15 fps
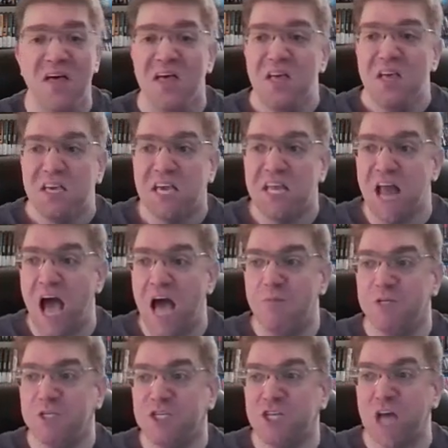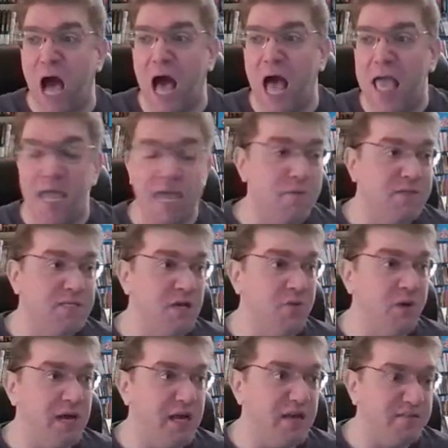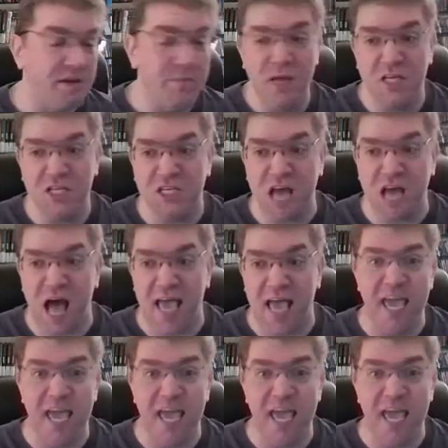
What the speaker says: Kanan was shy. He was inquisitive, but shy.